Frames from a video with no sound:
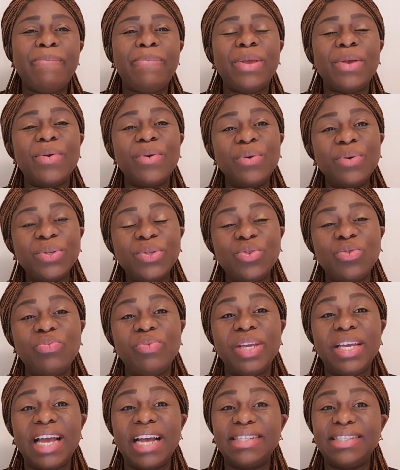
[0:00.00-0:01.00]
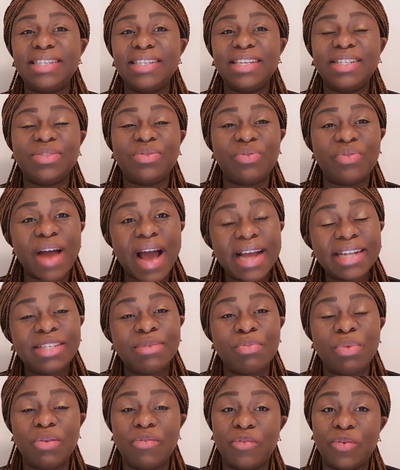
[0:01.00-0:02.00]
Behold, you'll be getting it right
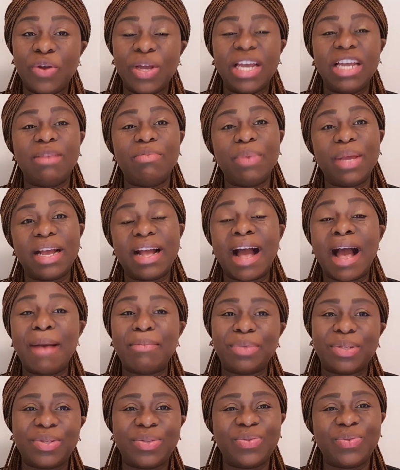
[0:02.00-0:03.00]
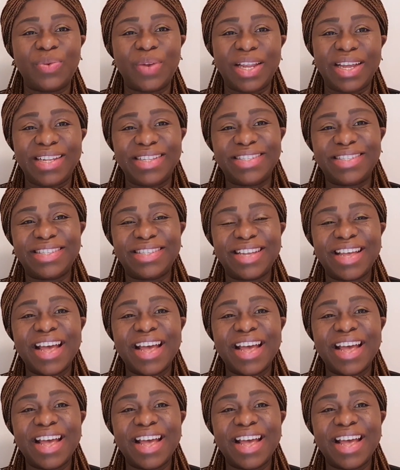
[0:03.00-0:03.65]
before it becomes too late.